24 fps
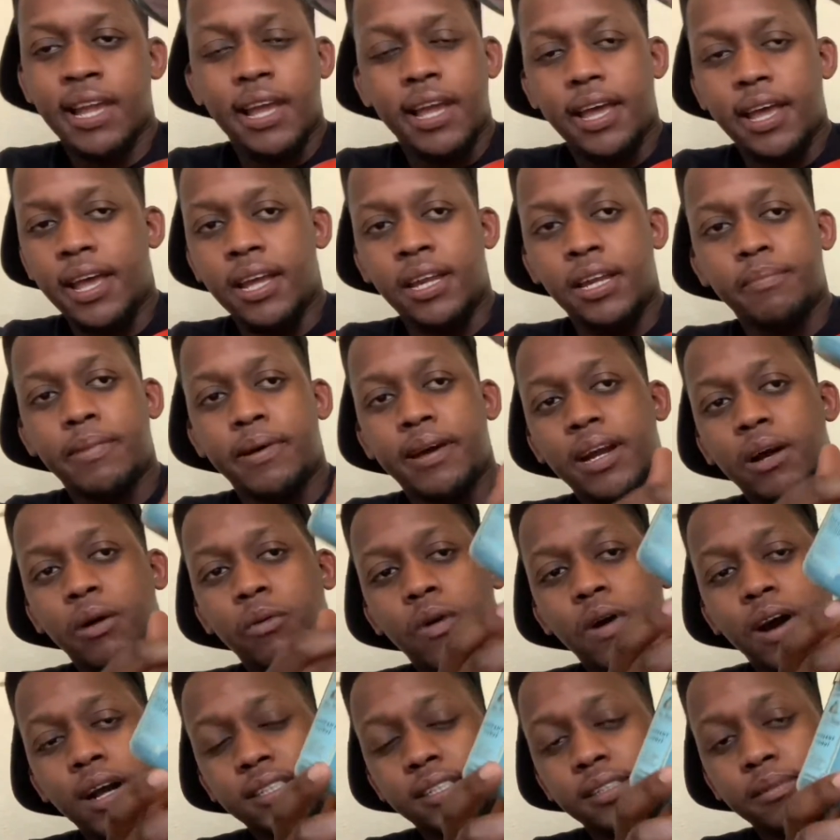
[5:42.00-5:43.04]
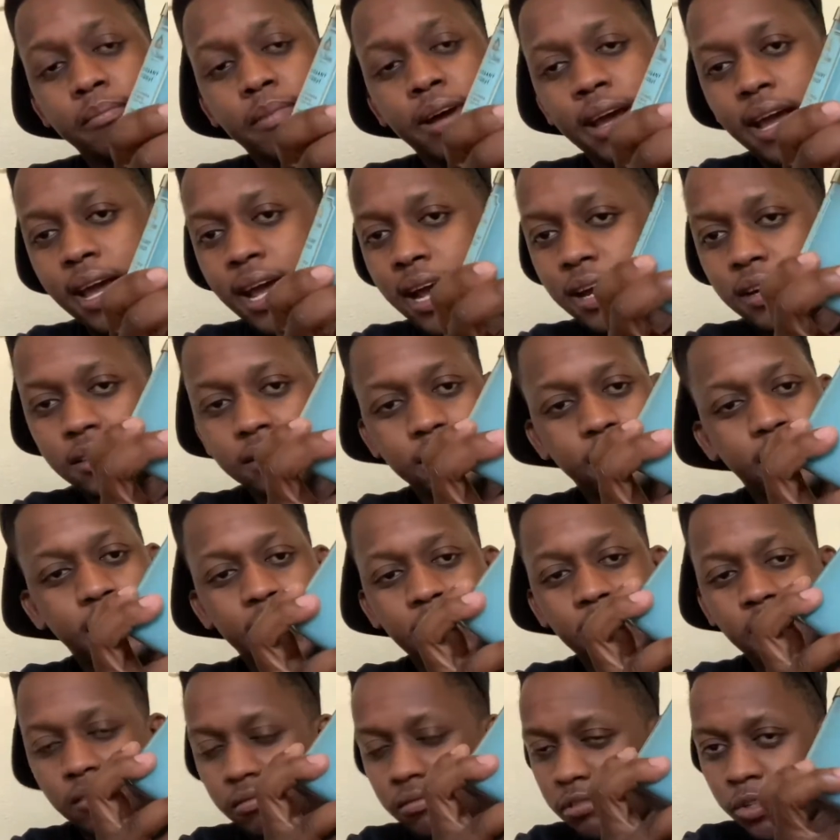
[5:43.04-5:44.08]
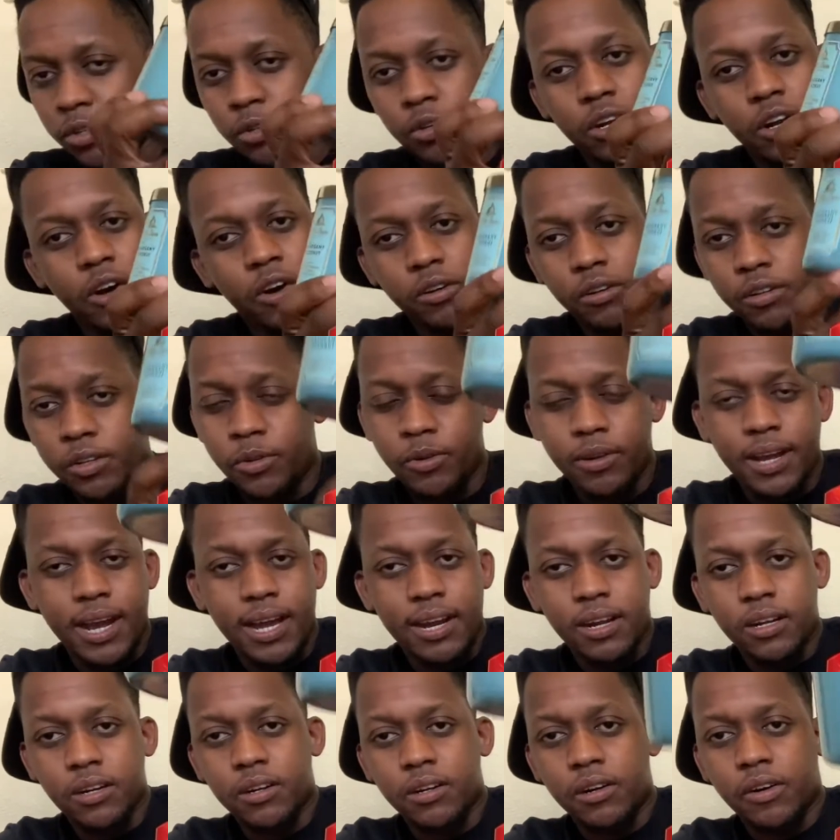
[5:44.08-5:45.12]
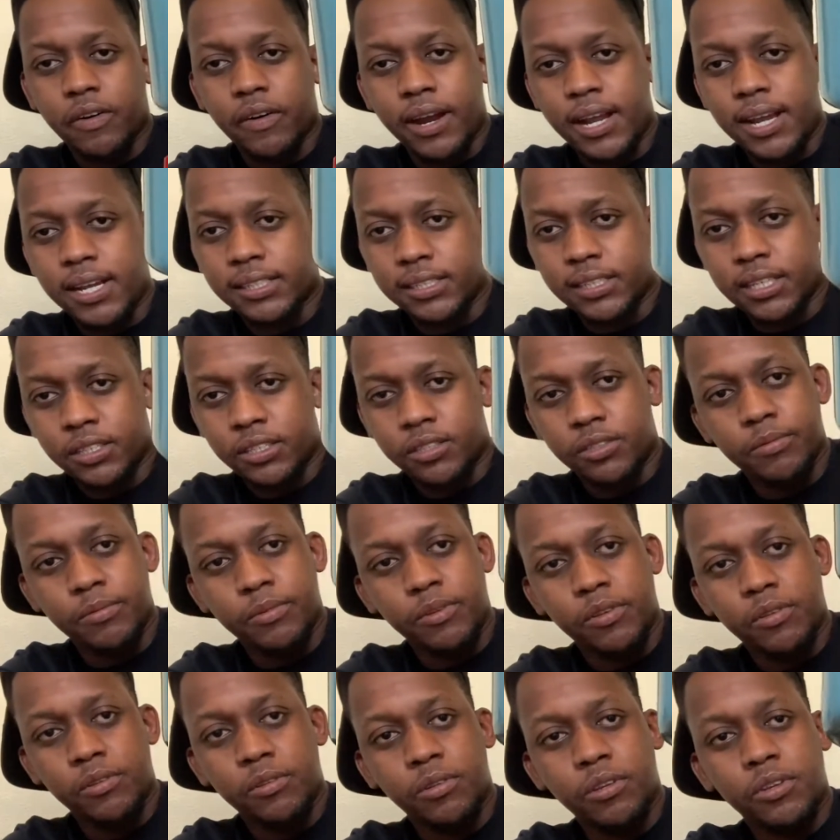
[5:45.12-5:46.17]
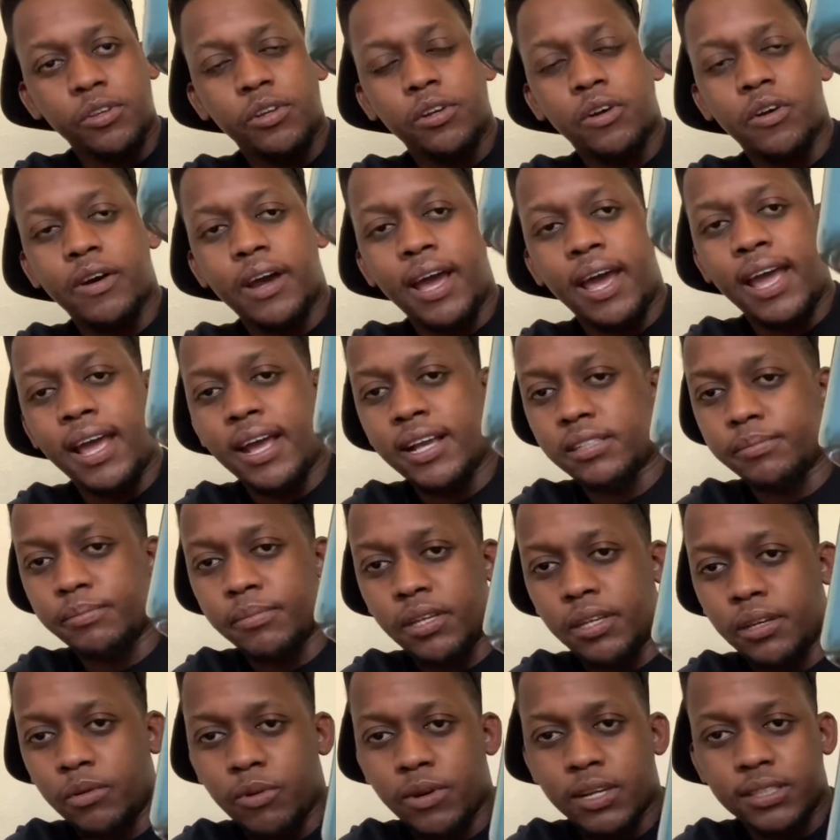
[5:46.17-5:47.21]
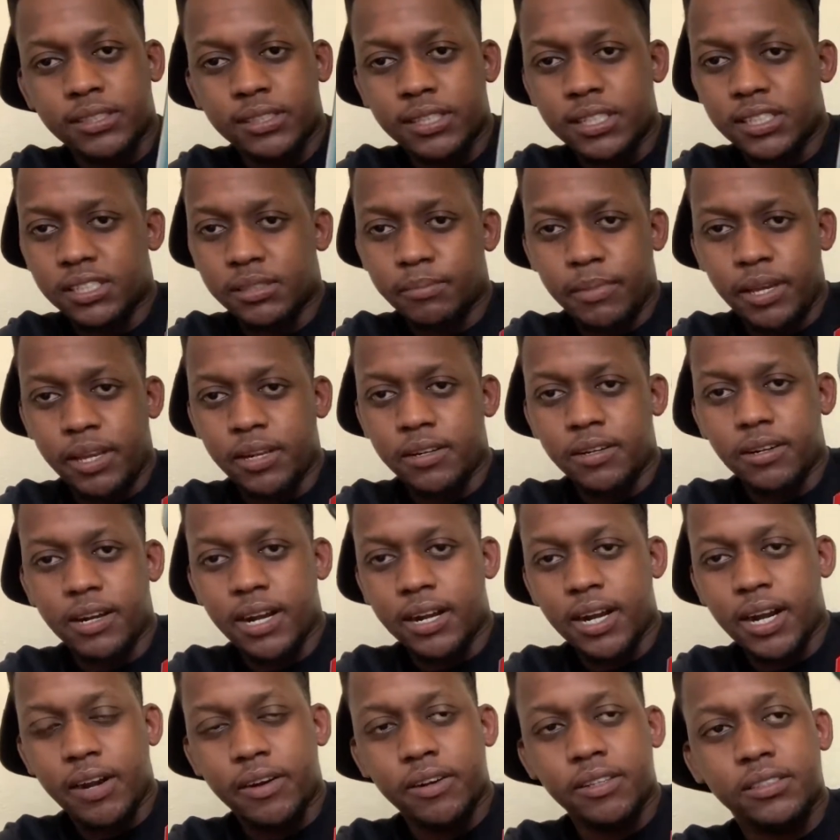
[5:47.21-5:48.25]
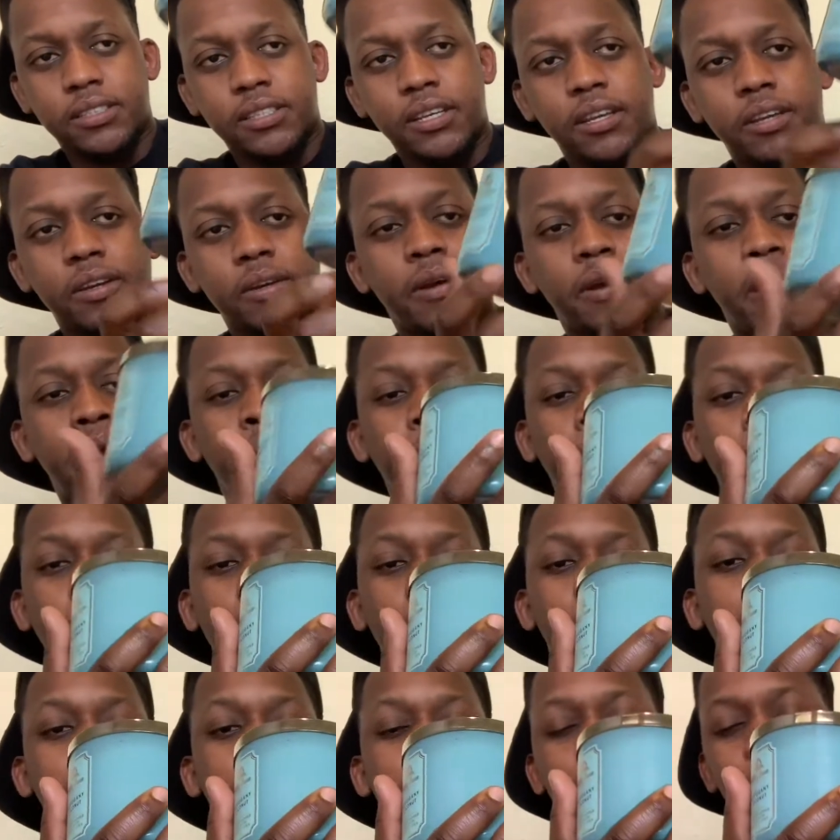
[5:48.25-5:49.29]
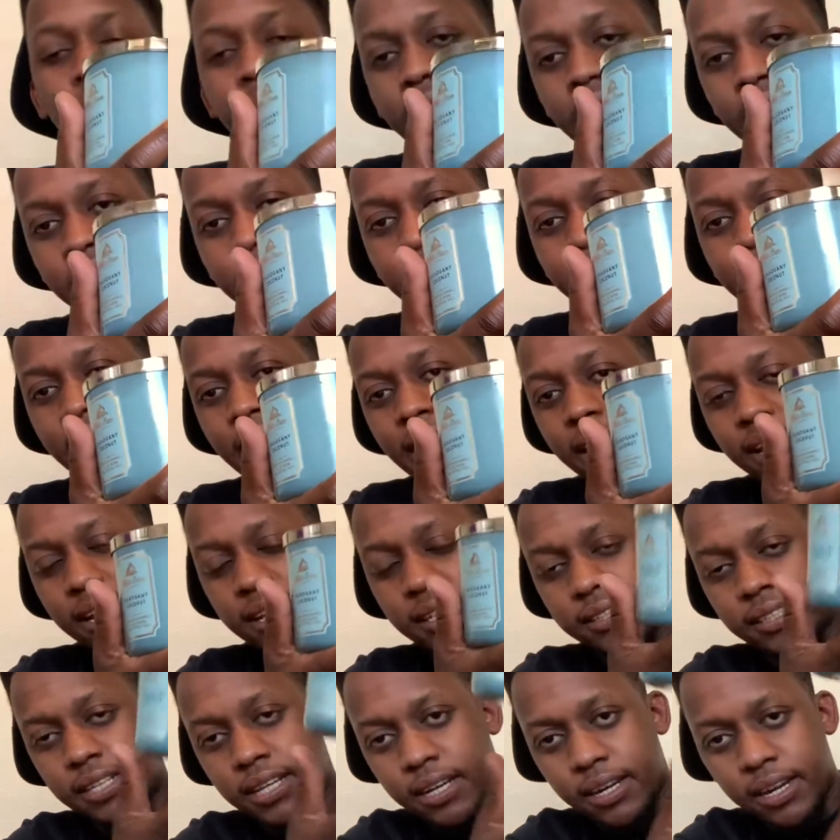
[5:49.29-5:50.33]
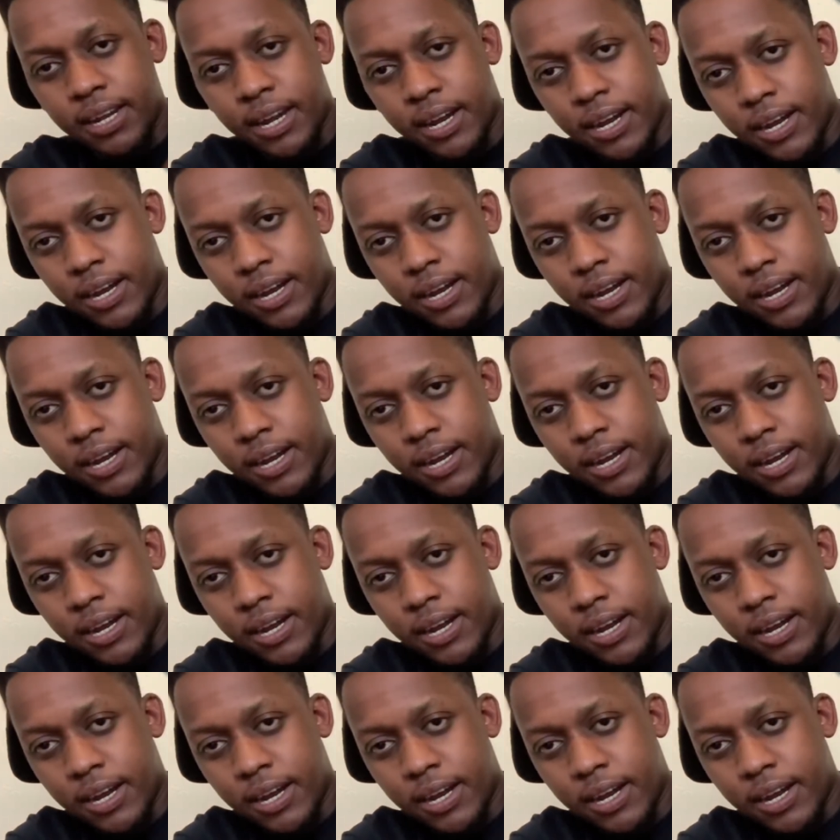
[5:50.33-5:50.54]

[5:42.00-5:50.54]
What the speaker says: anybody that walks in my house, you gotta go crazy, and you're gonna ask me, what's that smell? I guarantee you. But you can find this at